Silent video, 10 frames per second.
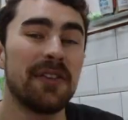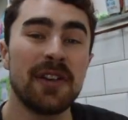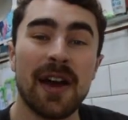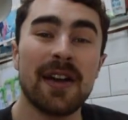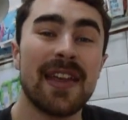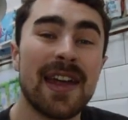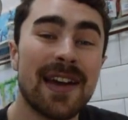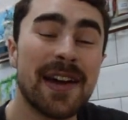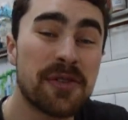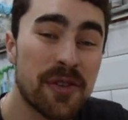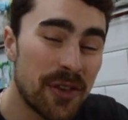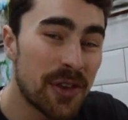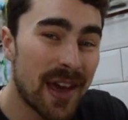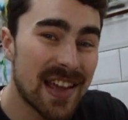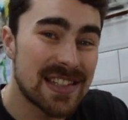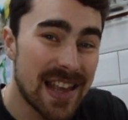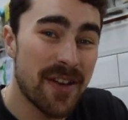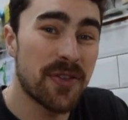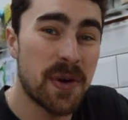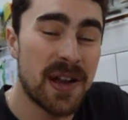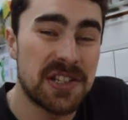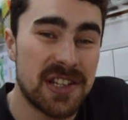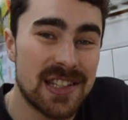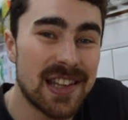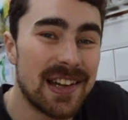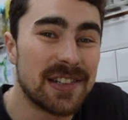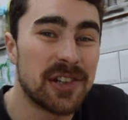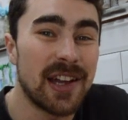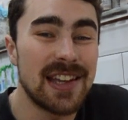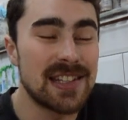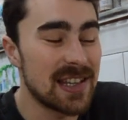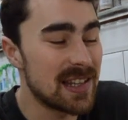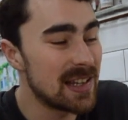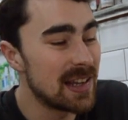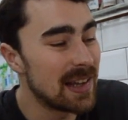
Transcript: Every now and then I'd review that set of questions that I'd created